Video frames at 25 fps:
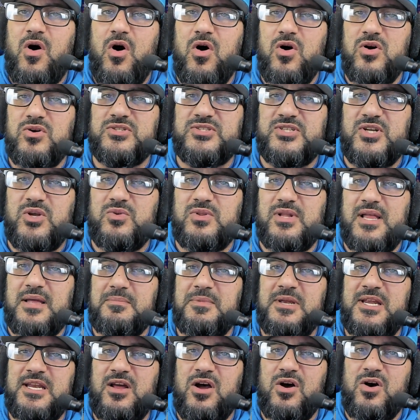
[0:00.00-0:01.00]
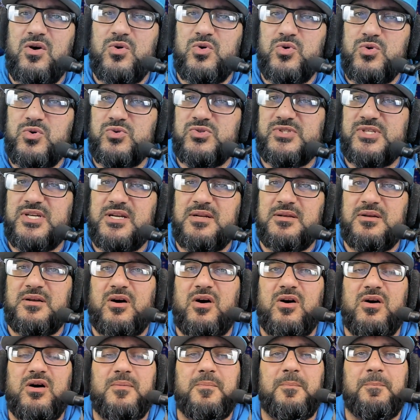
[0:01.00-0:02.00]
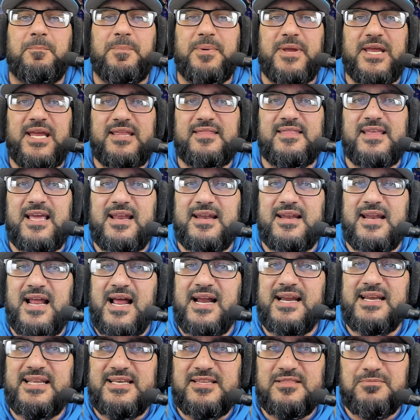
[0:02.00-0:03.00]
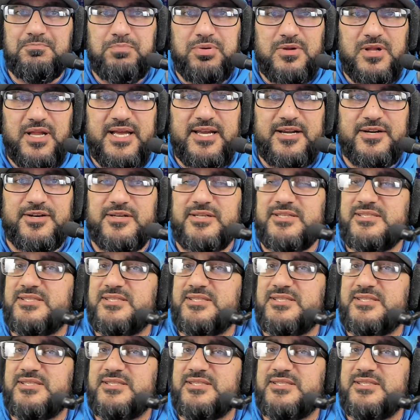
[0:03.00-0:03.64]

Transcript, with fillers: Also, let me know who's going to be that 90th player.